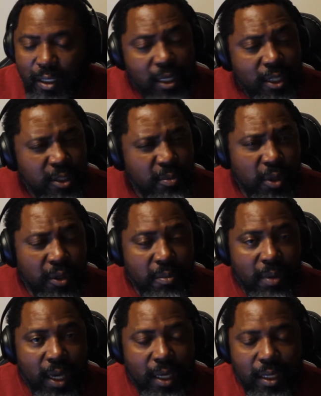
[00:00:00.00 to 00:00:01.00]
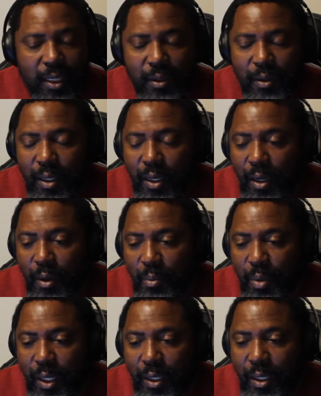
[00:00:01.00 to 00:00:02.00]
customer of the bank.
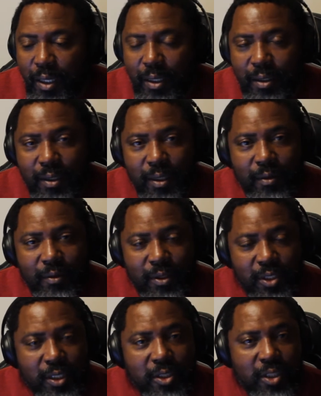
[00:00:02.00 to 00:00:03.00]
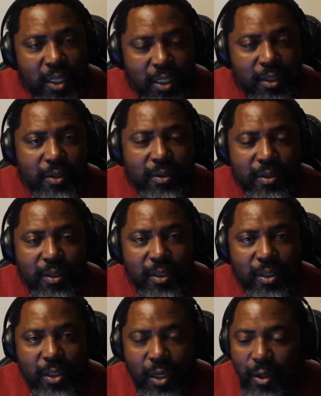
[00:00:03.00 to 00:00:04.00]
But she still
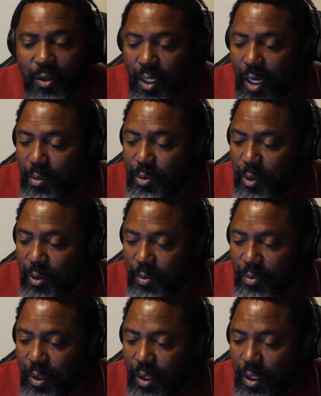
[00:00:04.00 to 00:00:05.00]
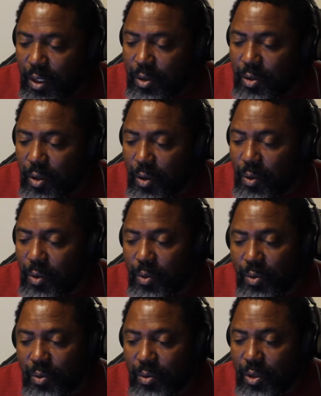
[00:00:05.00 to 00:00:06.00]
called the cops on him.
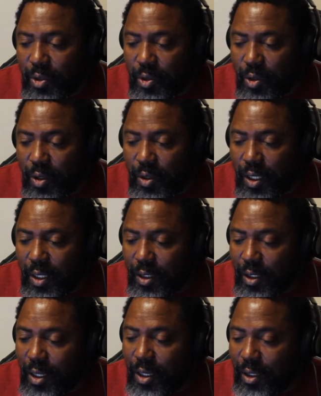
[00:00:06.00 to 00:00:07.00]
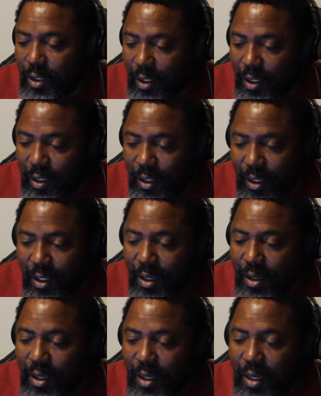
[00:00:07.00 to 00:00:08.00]
So the story,
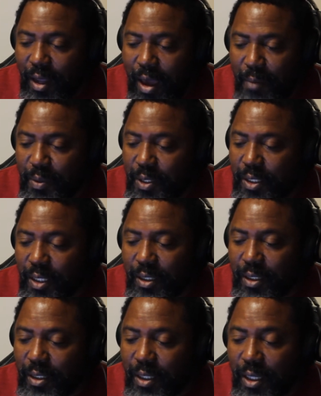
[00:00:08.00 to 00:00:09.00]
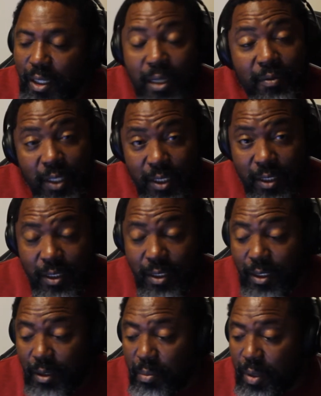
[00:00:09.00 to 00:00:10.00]
it happens in Cleveland.
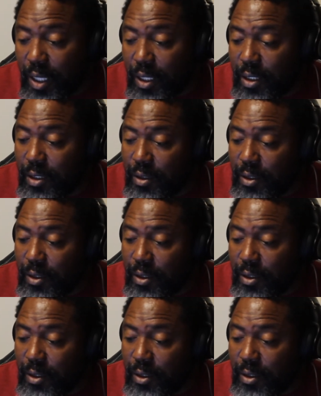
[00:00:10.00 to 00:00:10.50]
A bank